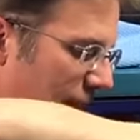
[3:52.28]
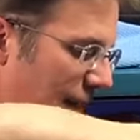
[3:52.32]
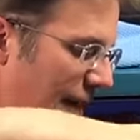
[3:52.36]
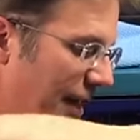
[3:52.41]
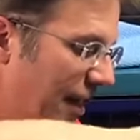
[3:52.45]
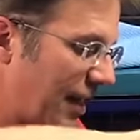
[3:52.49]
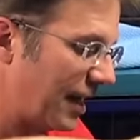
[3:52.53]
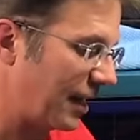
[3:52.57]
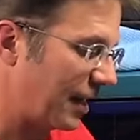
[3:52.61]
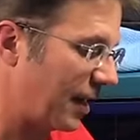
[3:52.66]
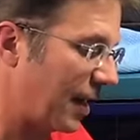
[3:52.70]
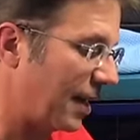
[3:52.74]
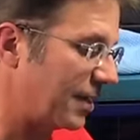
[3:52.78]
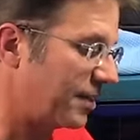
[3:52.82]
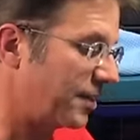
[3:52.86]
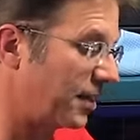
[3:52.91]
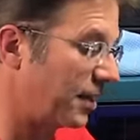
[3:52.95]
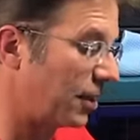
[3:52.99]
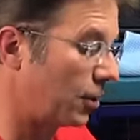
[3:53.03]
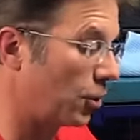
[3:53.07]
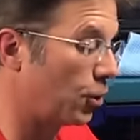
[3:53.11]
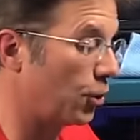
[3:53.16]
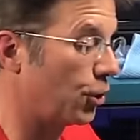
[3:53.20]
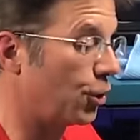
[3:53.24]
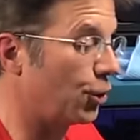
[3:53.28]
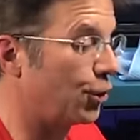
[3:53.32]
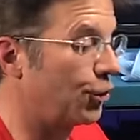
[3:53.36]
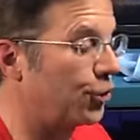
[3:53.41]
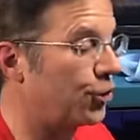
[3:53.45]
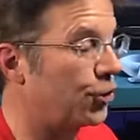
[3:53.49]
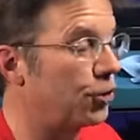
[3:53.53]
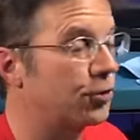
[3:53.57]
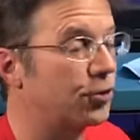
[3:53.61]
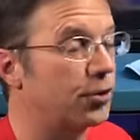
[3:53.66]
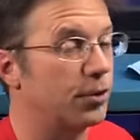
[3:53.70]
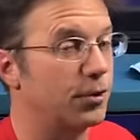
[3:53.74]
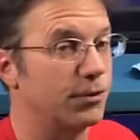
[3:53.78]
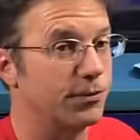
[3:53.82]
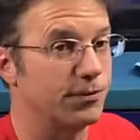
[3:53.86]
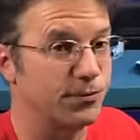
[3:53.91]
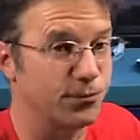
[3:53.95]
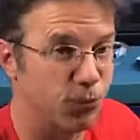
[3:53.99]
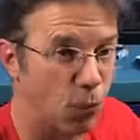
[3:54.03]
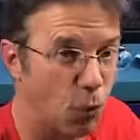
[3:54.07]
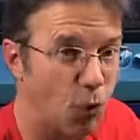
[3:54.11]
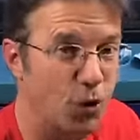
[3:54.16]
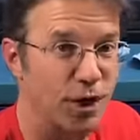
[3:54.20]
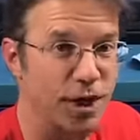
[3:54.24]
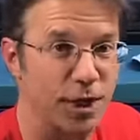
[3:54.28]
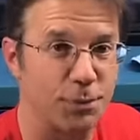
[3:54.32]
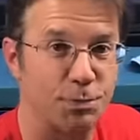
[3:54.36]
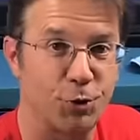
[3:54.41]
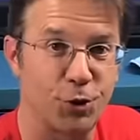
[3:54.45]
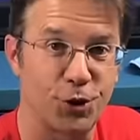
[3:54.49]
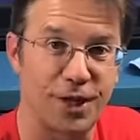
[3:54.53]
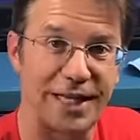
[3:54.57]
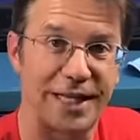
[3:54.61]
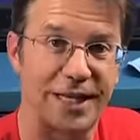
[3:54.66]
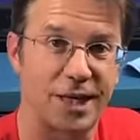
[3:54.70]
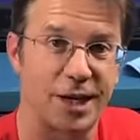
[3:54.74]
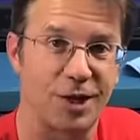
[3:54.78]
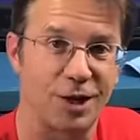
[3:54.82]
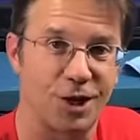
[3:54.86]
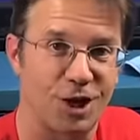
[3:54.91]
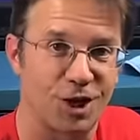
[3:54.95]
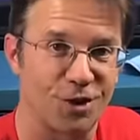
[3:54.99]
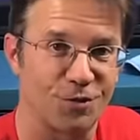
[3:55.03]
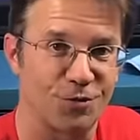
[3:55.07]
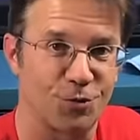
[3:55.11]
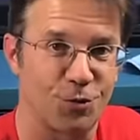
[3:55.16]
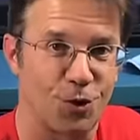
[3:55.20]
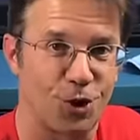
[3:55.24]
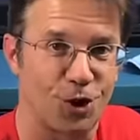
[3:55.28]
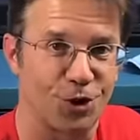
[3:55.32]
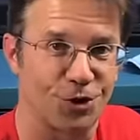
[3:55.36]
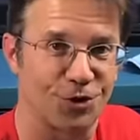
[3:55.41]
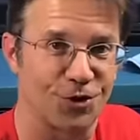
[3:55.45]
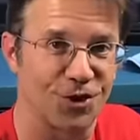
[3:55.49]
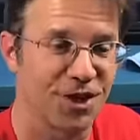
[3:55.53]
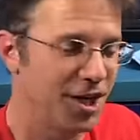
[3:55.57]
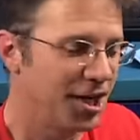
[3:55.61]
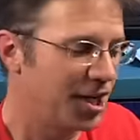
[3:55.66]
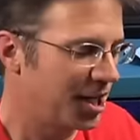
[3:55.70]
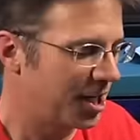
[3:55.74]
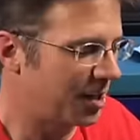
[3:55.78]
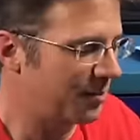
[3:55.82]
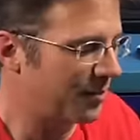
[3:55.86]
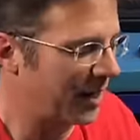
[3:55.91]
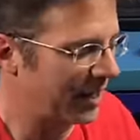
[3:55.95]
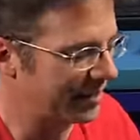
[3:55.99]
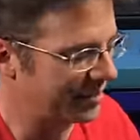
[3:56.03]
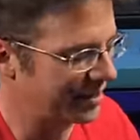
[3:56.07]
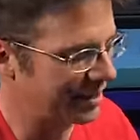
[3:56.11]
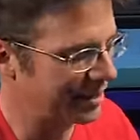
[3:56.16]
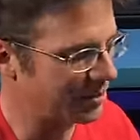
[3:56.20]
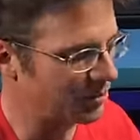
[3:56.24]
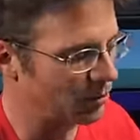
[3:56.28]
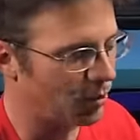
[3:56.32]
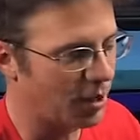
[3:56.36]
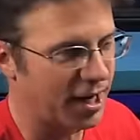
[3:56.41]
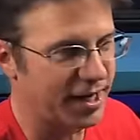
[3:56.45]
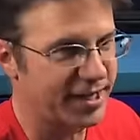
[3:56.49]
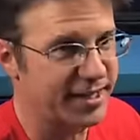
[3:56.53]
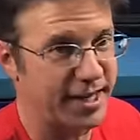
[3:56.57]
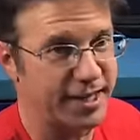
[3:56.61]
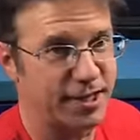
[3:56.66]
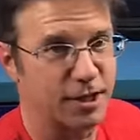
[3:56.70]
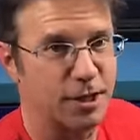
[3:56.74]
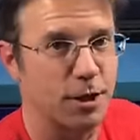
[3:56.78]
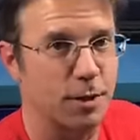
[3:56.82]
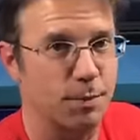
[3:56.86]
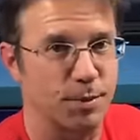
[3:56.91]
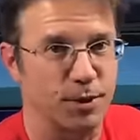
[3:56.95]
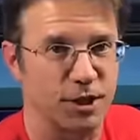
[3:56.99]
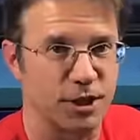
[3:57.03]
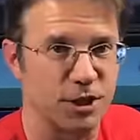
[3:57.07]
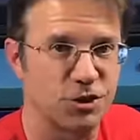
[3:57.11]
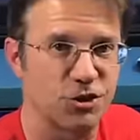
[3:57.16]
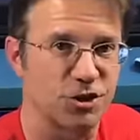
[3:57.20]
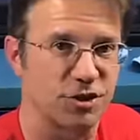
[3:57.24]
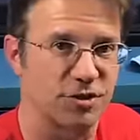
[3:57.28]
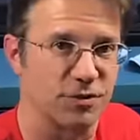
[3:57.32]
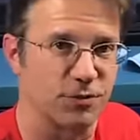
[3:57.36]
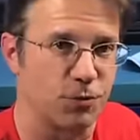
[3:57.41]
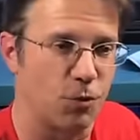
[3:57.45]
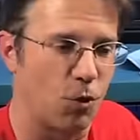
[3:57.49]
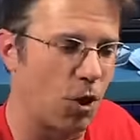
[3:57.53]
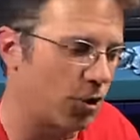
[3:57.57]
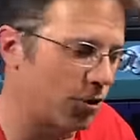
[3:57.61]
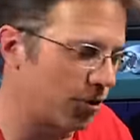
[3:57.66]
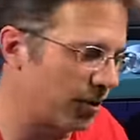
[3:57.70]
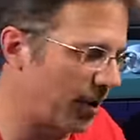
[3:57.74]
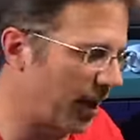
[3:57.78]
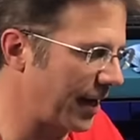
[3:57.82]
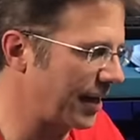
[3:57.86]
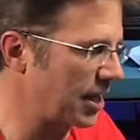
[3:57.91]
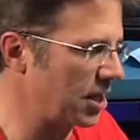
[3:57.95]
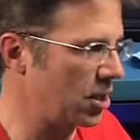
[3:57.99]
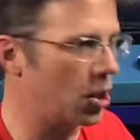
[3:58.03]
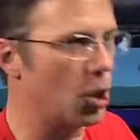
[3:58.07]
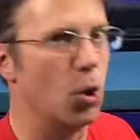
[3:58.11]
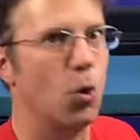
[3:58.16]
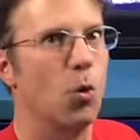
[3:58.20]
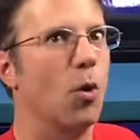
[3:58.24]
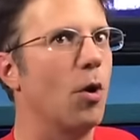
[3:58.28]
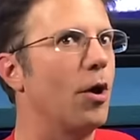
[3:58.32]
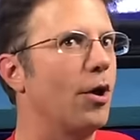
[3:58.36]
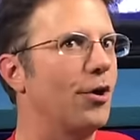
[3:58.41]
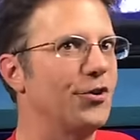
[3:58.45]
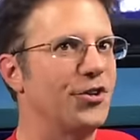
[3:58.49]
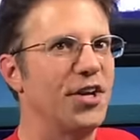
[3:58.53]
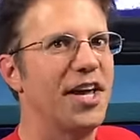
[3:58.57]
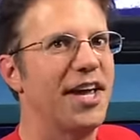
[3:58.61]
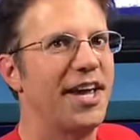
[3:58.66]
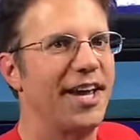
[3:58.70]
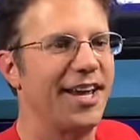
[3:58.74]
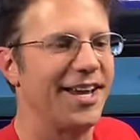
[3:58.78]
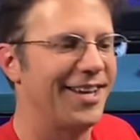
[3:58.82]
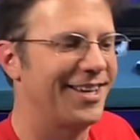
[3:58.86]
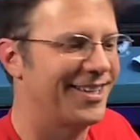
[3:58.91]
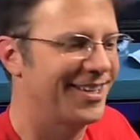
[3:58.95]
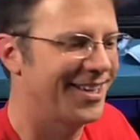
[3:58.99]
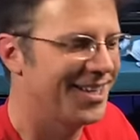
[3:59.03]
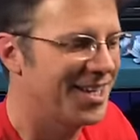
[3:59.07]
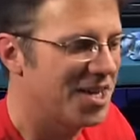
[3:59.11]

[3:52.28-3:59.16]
And I'd like to encourage you to avoid putting in a lot of water. You might think, well, oh, I can add a couple inches of water and I can go all day.